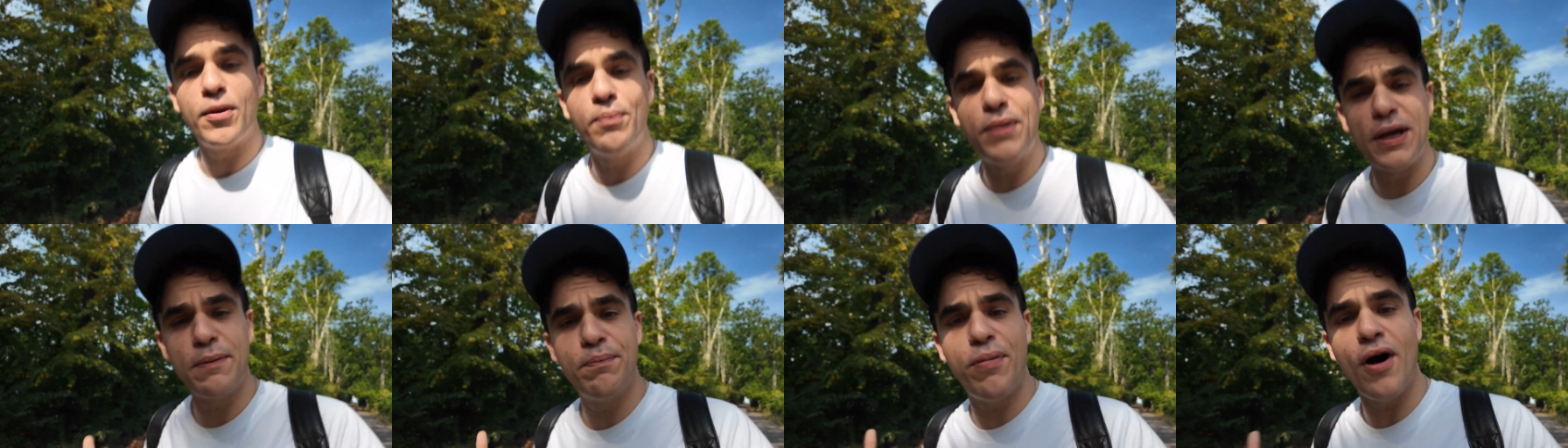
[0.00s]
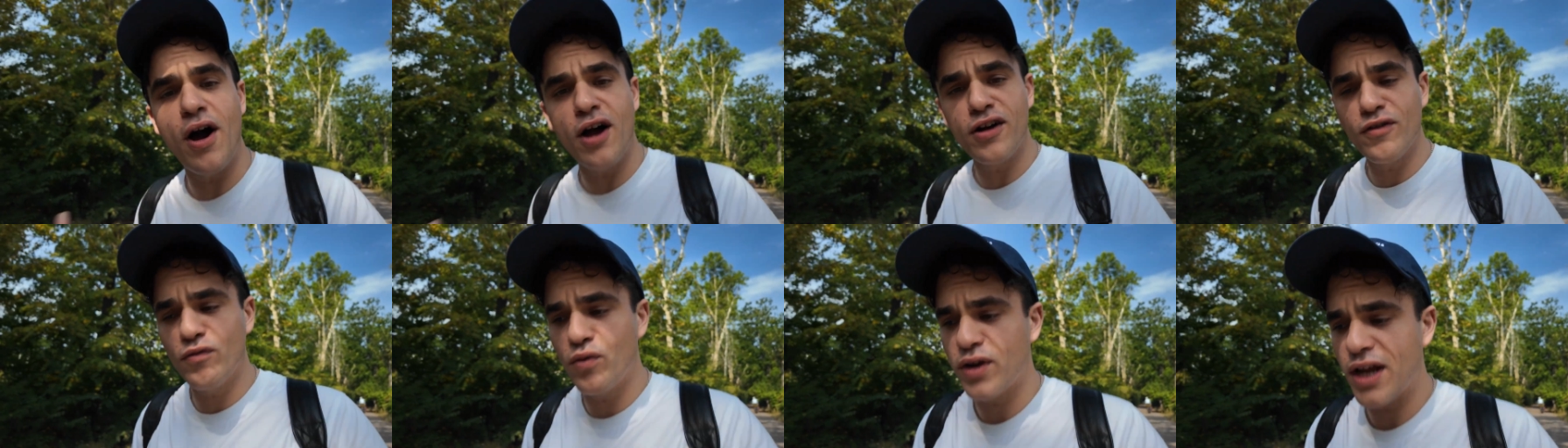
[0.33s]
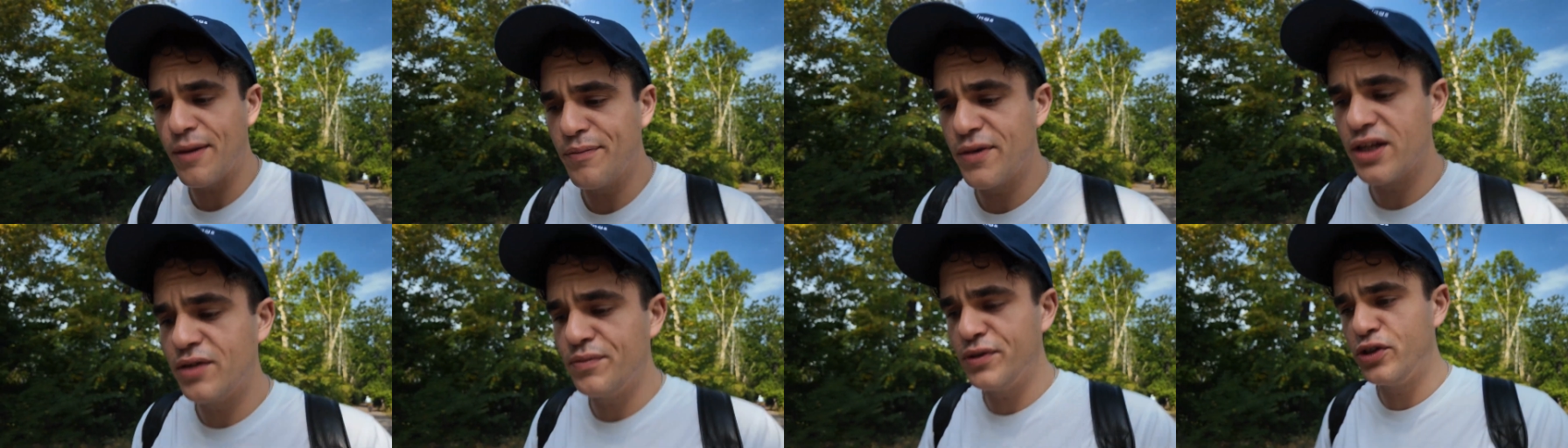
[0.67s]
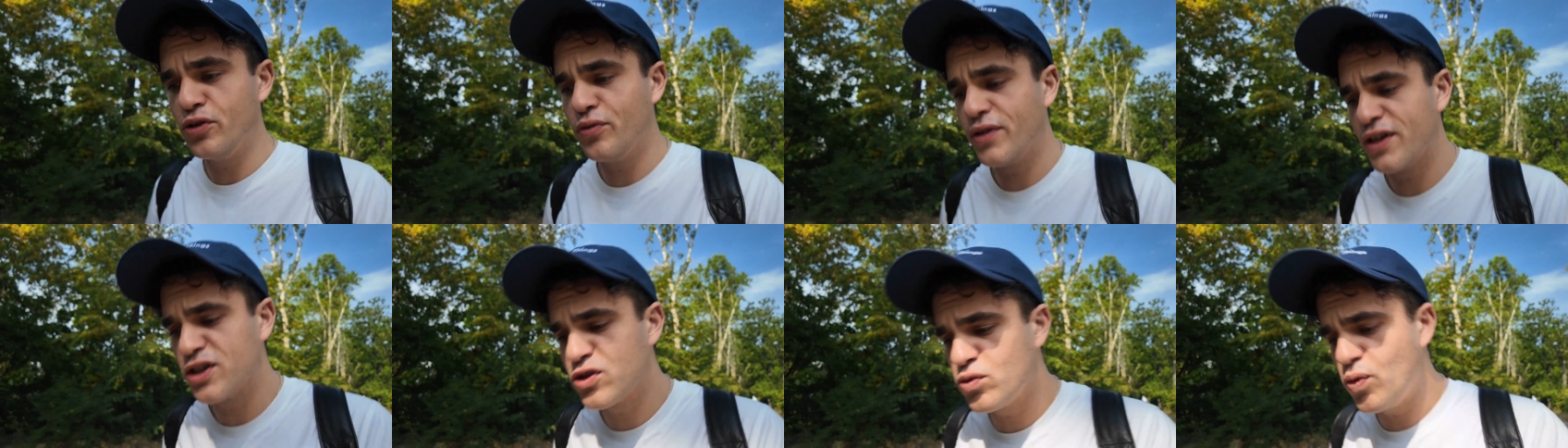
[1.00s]
A big part of what I'm going to be
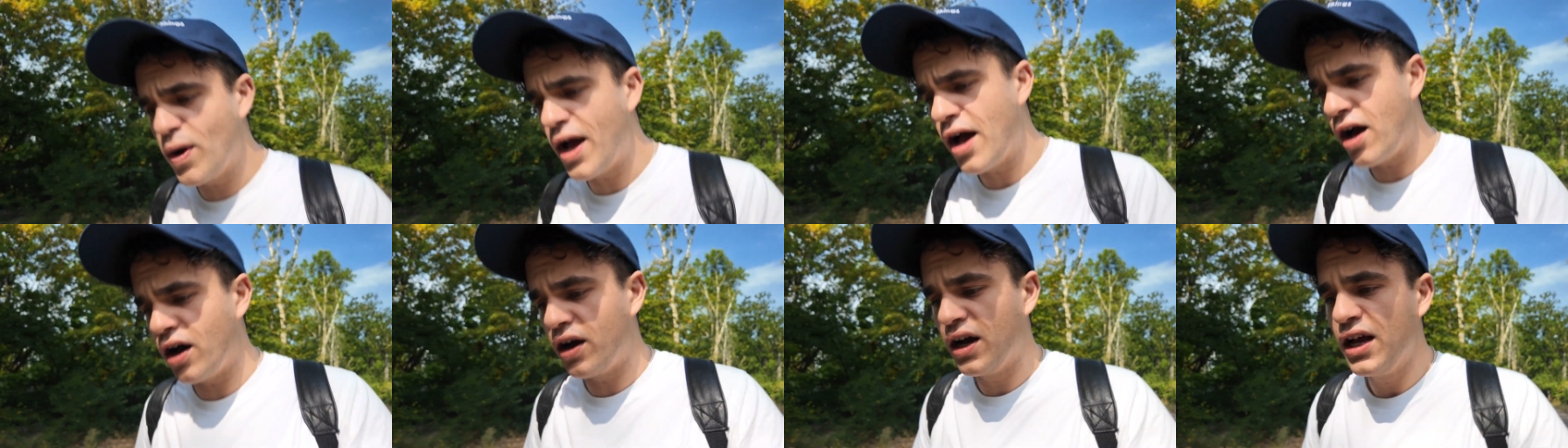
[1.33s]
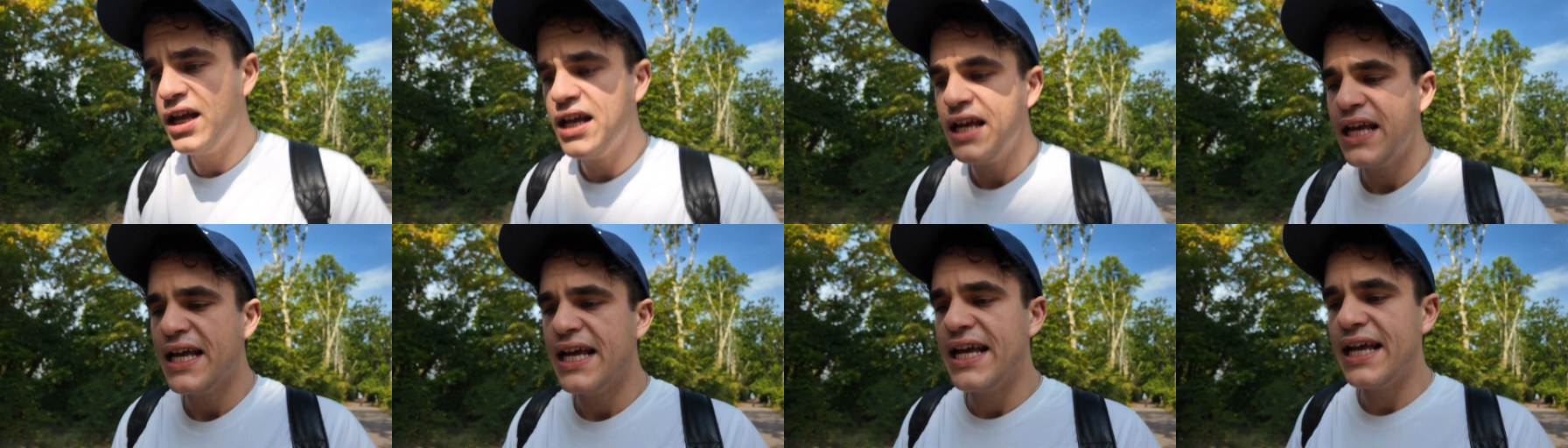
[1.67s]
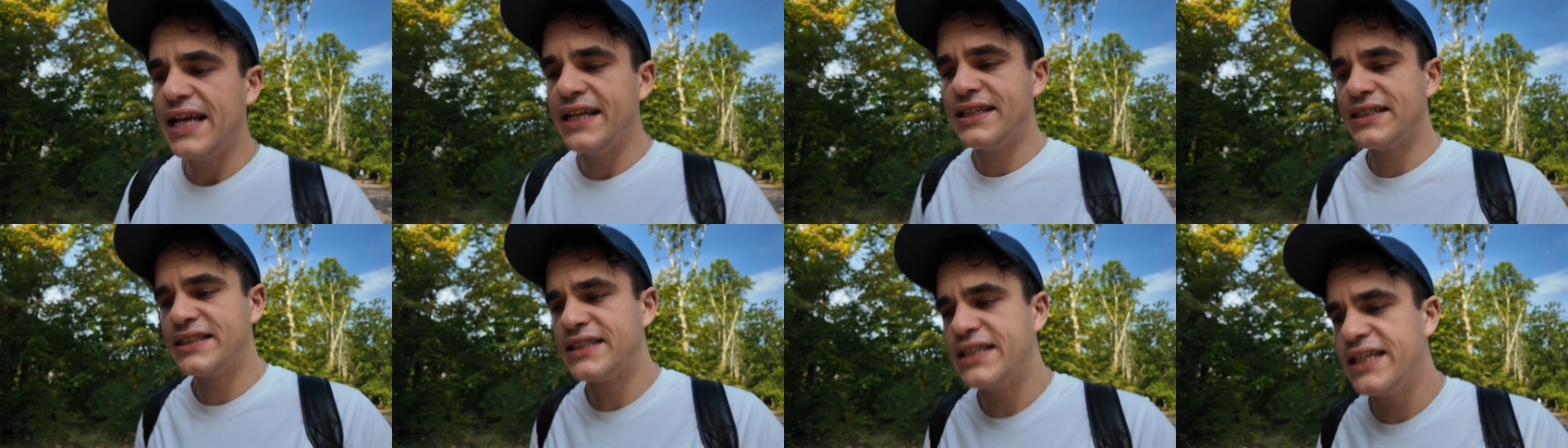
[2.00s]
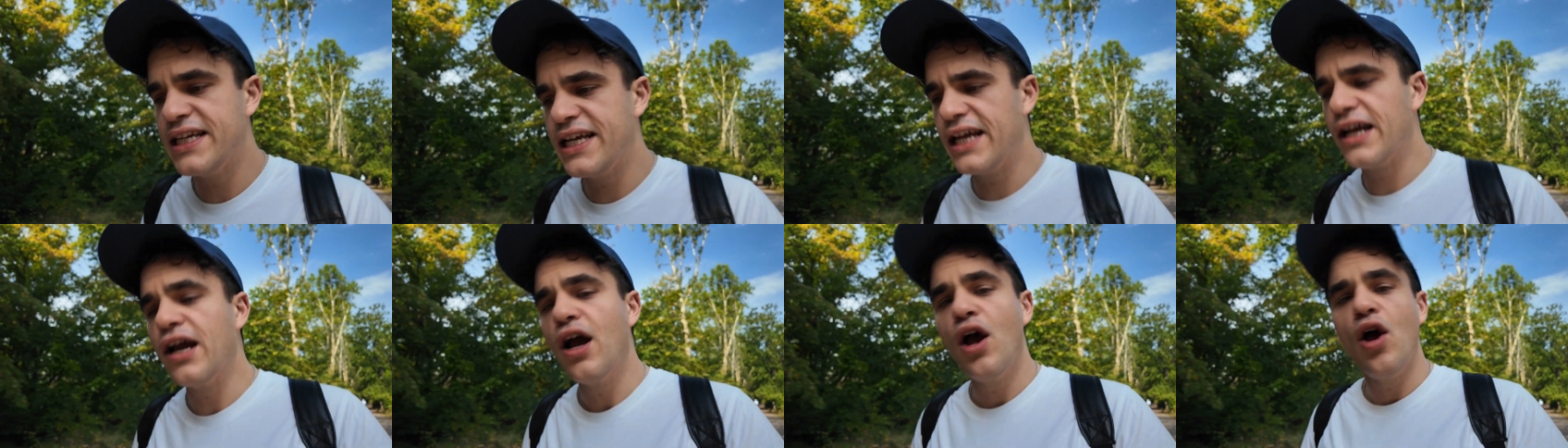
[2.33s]
doing as well is
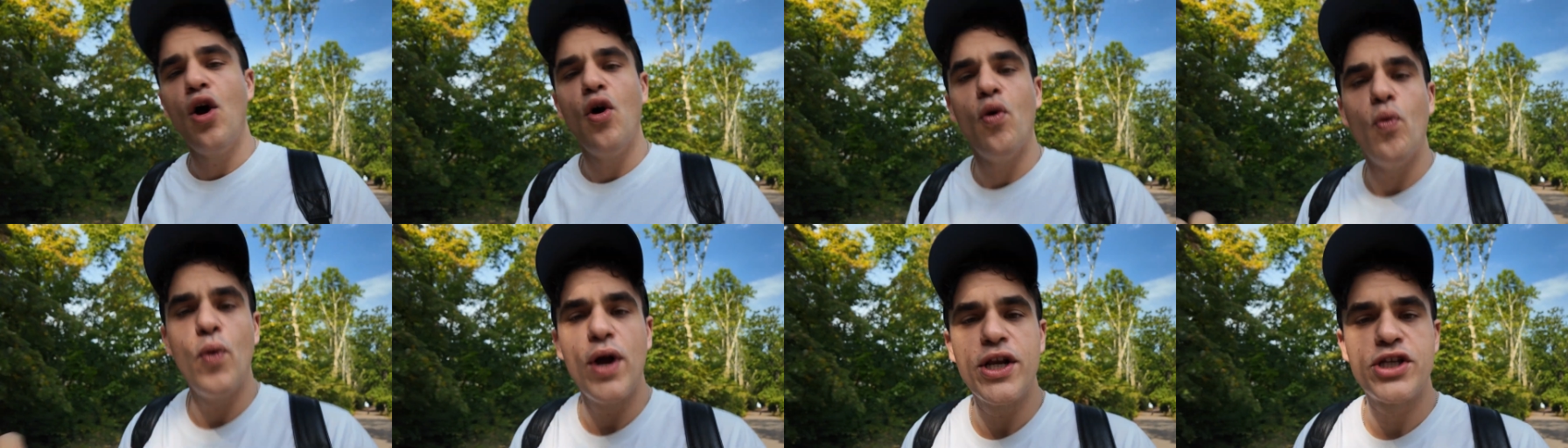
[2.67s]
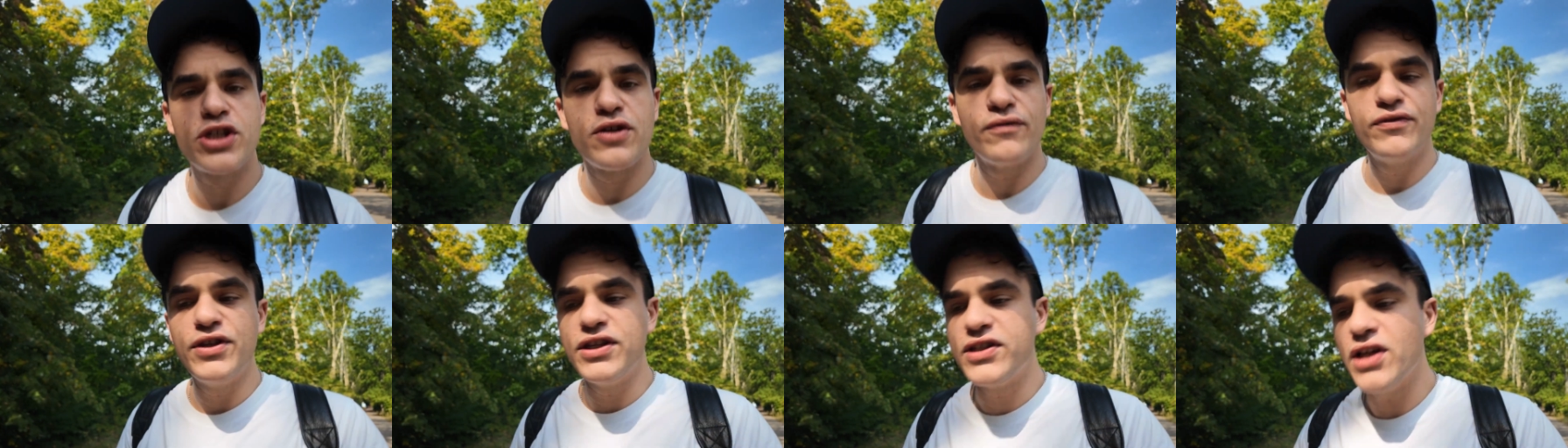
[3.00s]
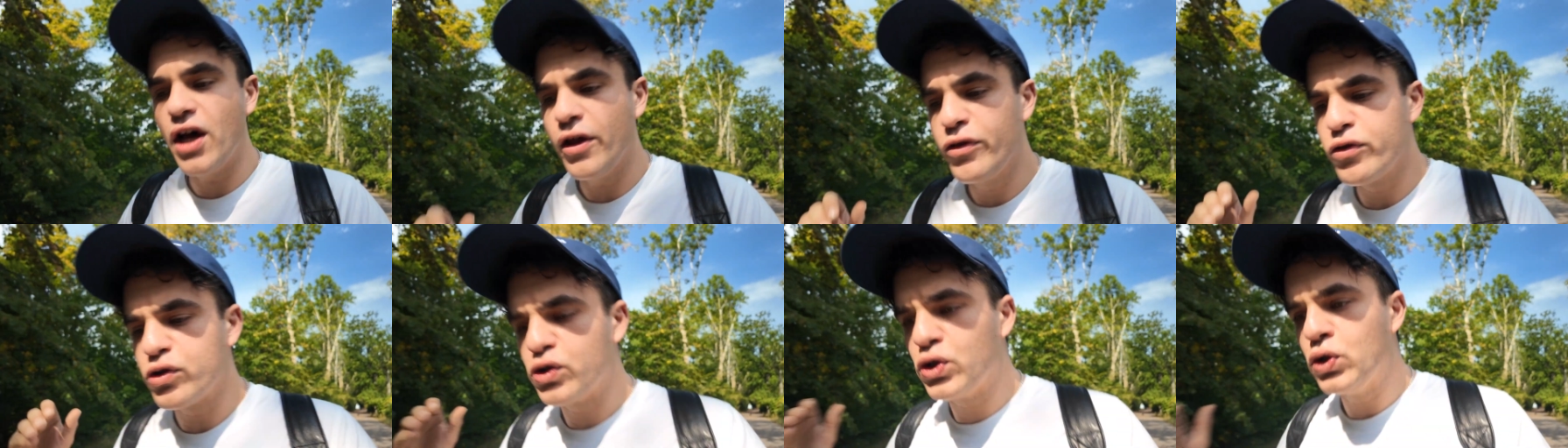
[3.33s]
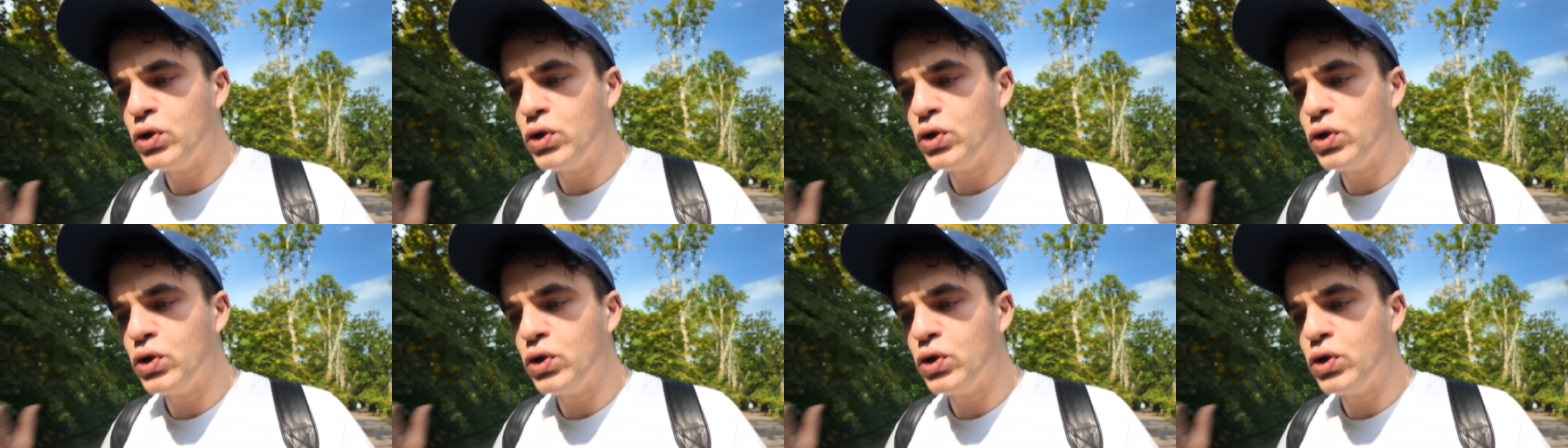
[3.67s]
seeing which of these other